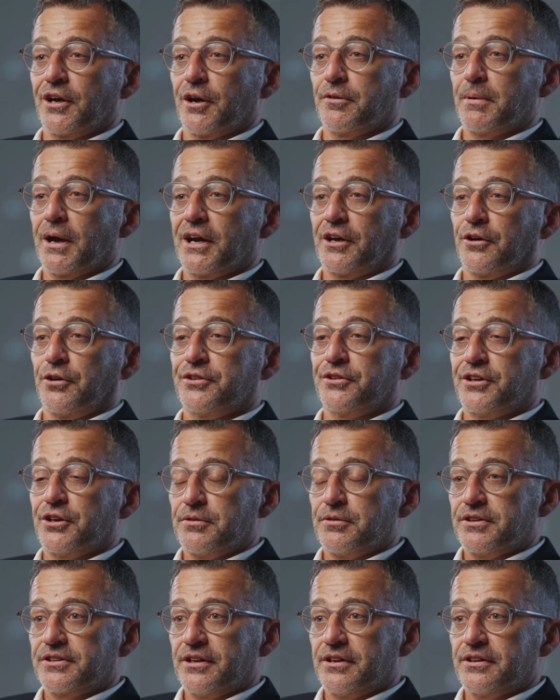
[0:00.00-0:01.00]
on
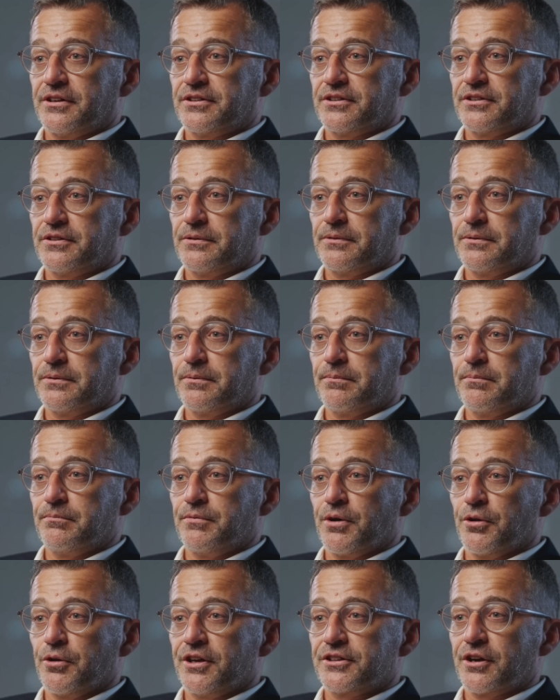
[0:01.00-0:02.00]
microservices.
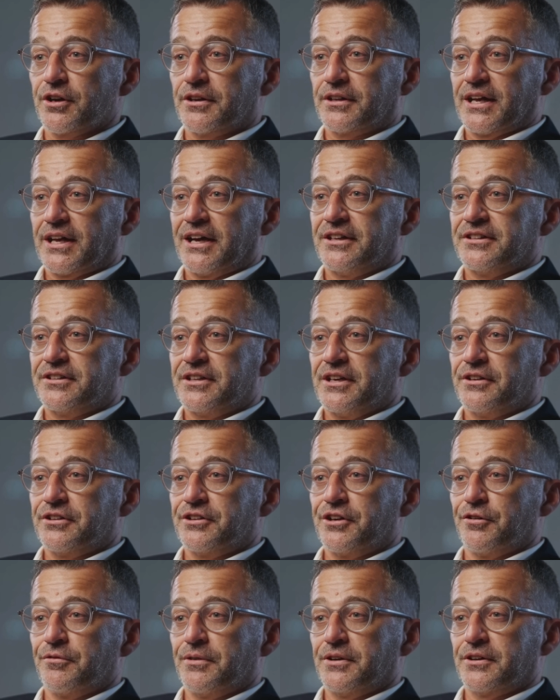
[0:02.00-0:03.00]
Focus on testing
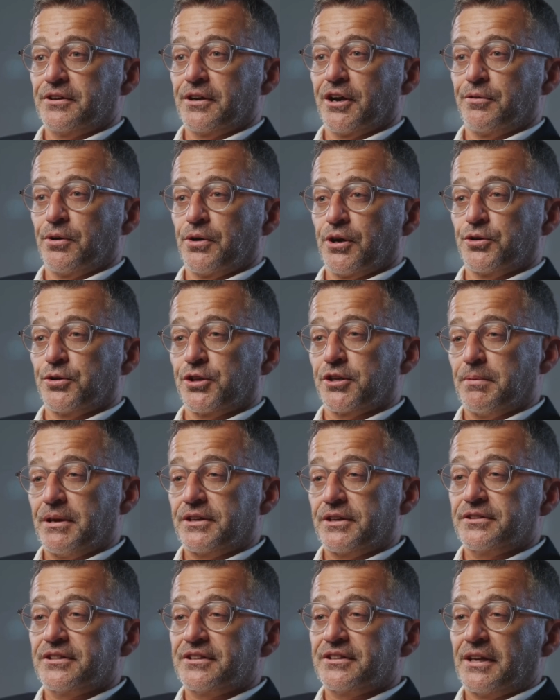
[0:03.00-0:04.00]
service level
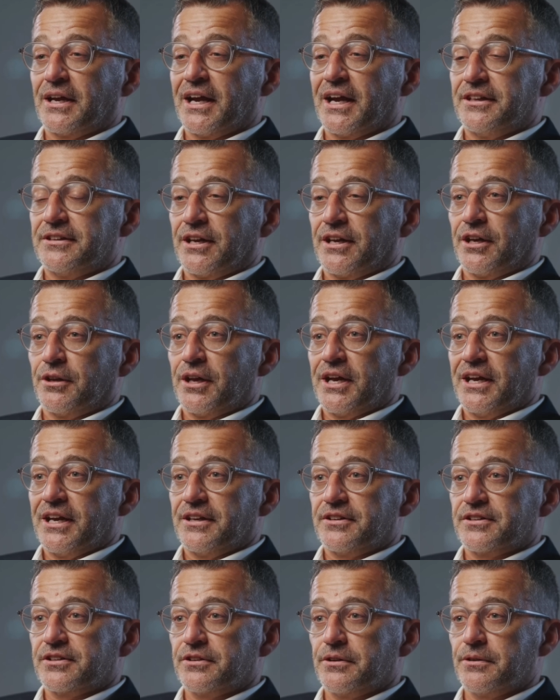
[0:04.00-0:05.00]
agreements,
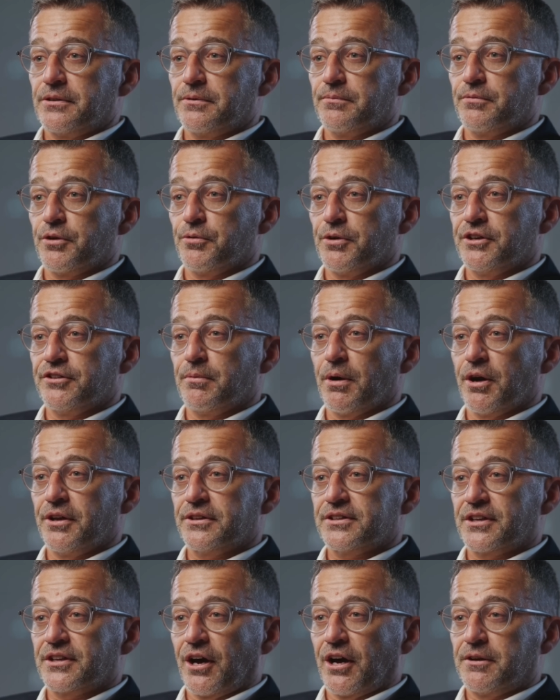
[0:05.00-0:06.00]
SLAs, for
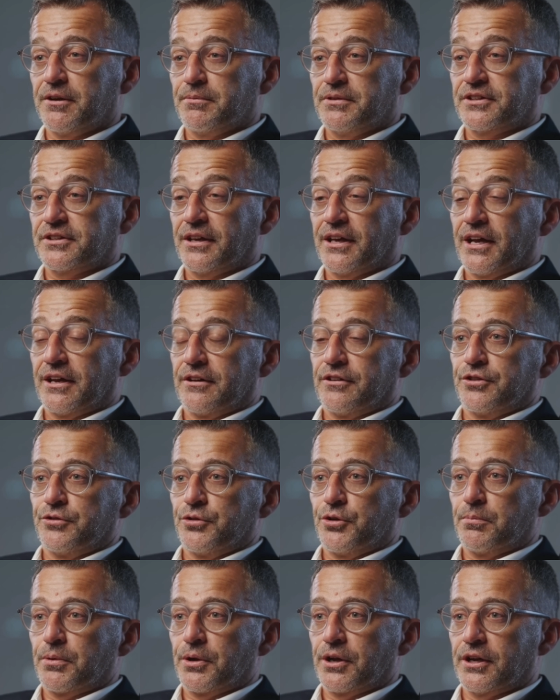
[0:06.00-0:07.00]
response times and
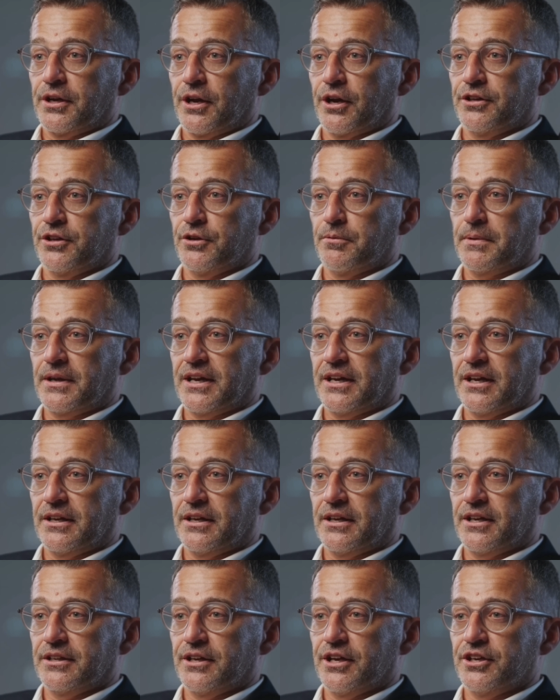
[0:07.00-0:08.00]
throughput under
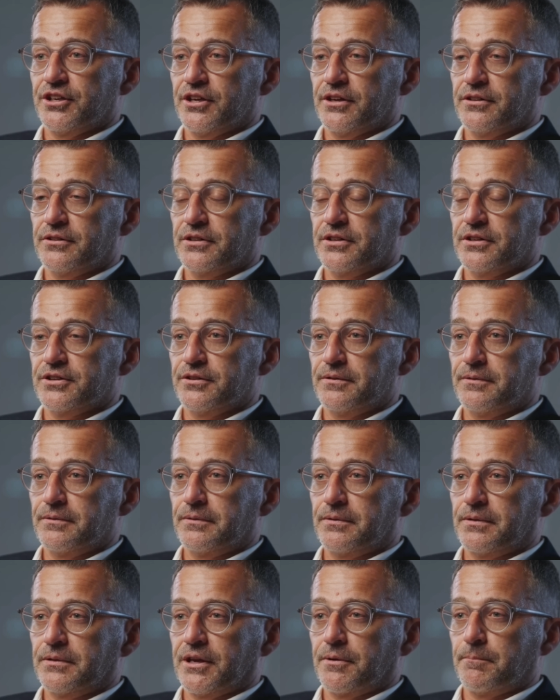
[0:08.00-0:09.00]
peak conditions.
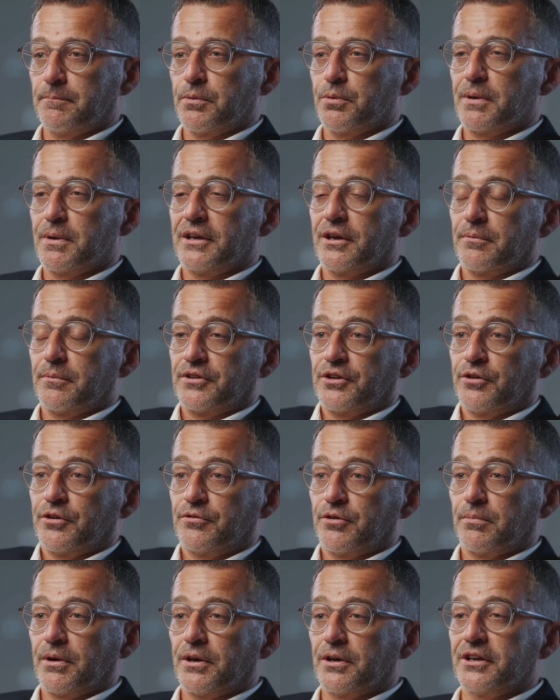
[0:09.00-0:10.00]
Implement
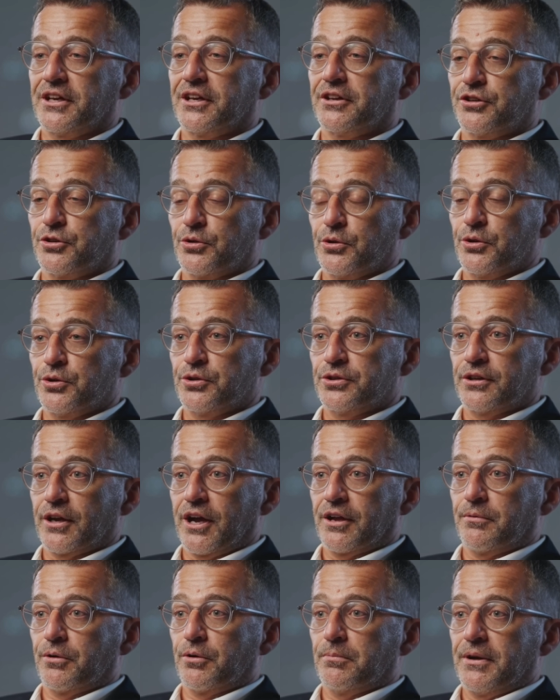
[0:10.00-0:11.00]
observability tools
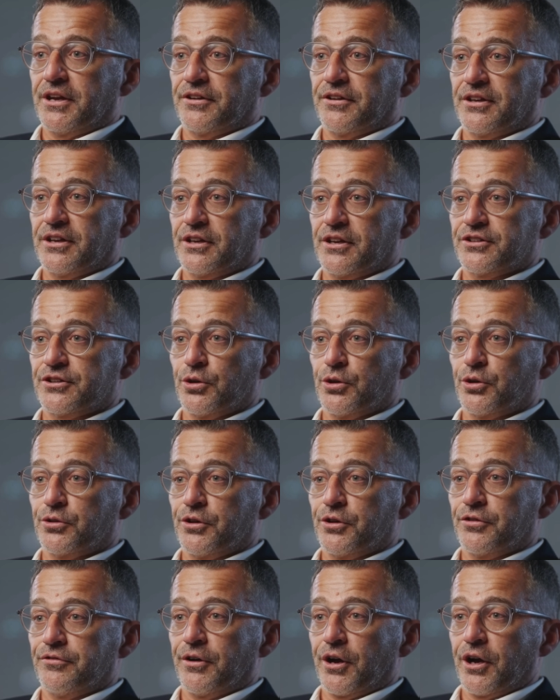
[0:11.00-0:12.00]
like Prometheus or
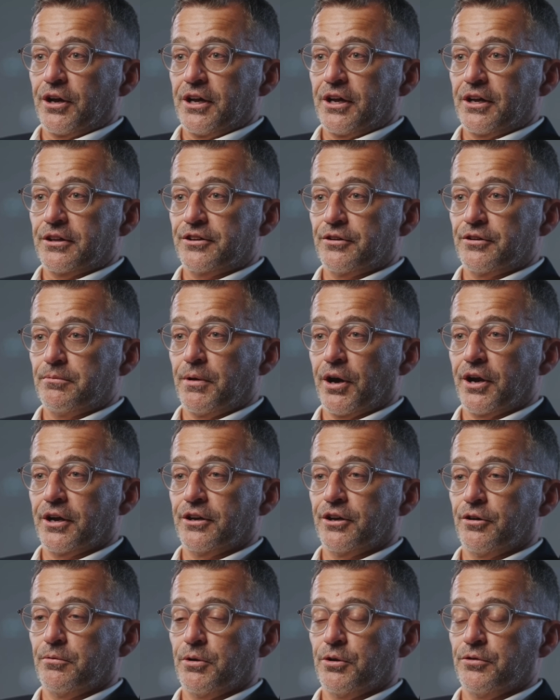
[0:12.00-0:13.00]
Grafana to
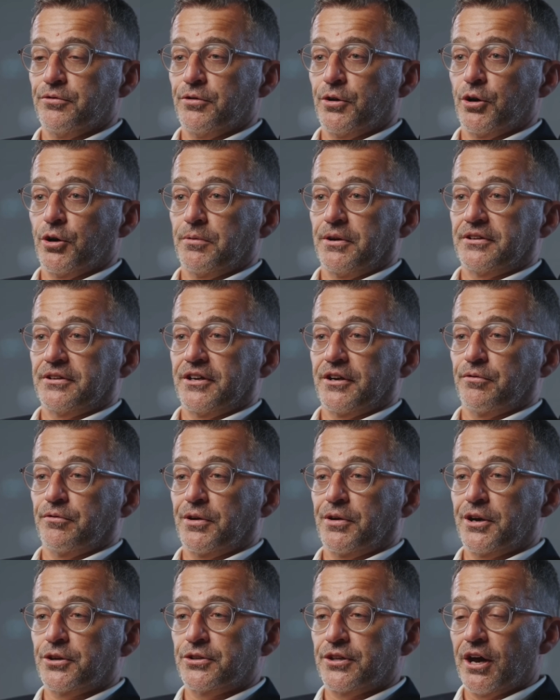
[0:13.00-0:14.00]
monitor performance in
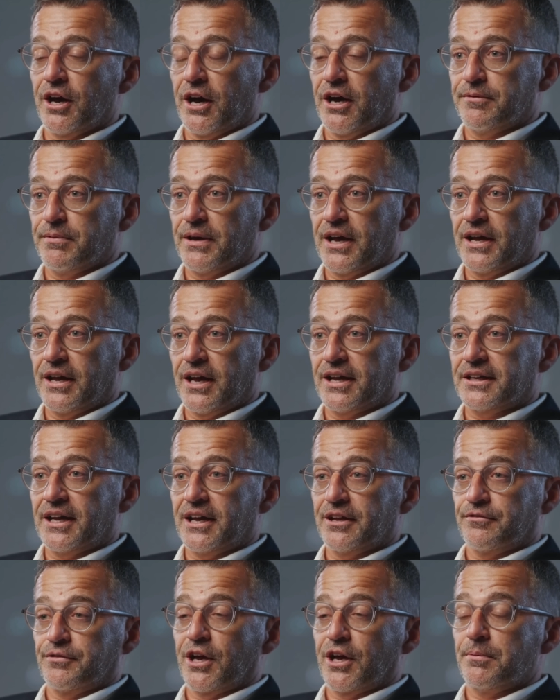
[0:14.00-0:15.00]
real time and
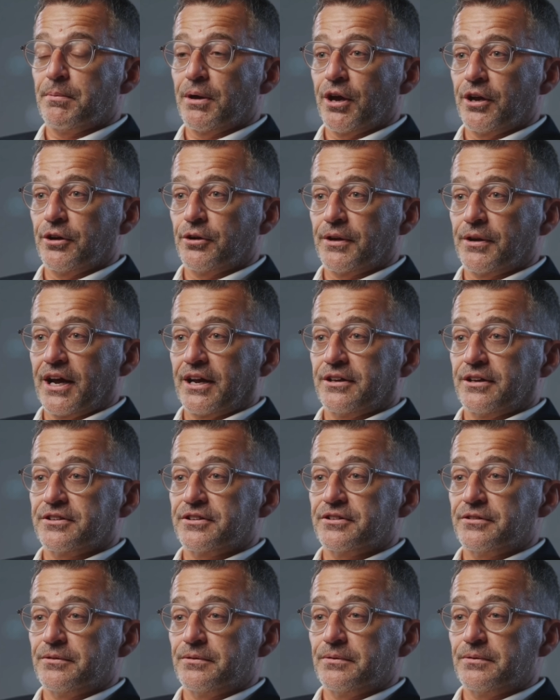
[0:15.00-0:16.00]
identify
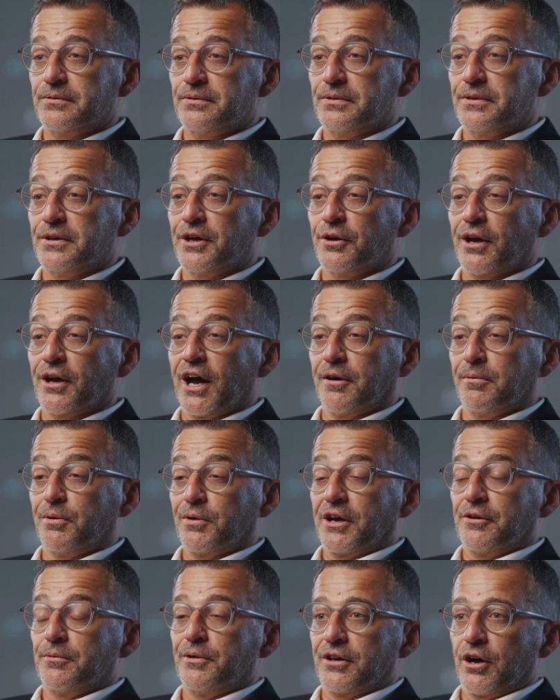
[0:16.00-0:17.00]
bottlenecks.
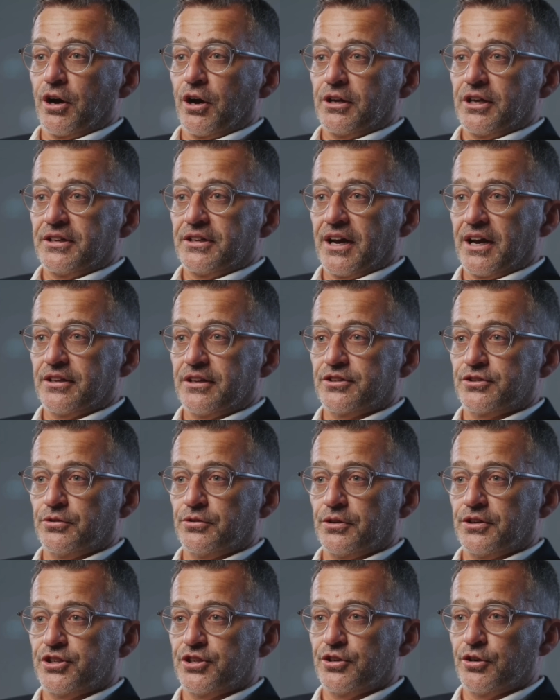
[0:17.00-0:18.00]
Collaborate with architects
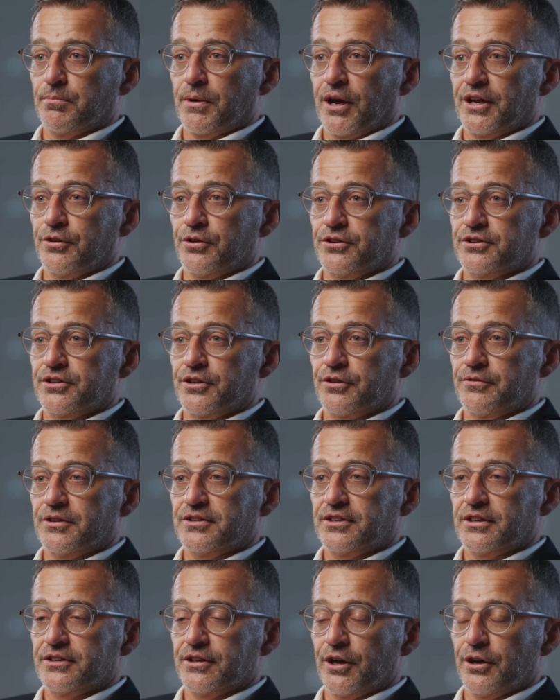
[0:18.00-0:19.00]
to ensure
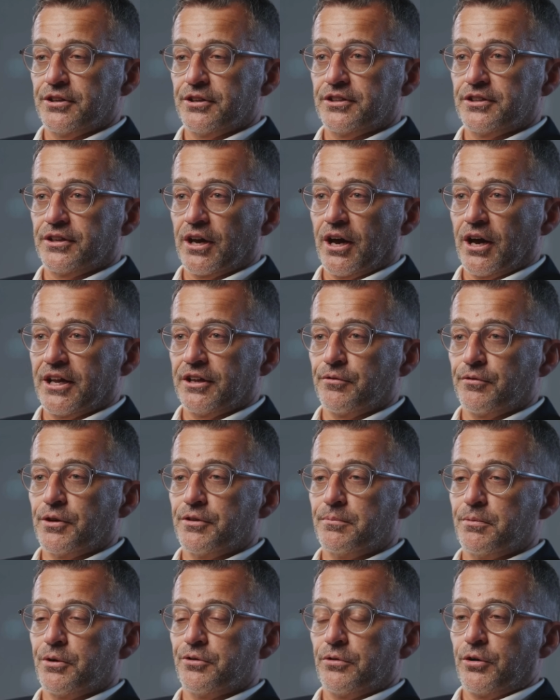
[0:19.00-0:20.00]
microservices are designed
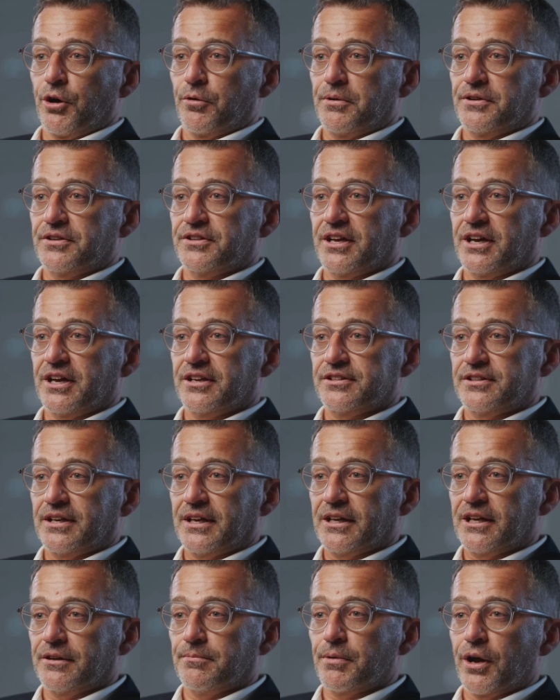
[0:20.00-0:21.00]
with performance
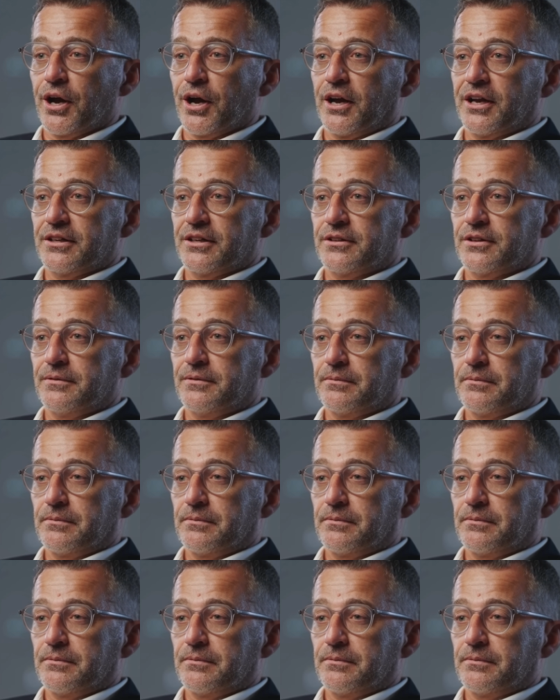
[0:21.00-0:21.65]
testing in mind.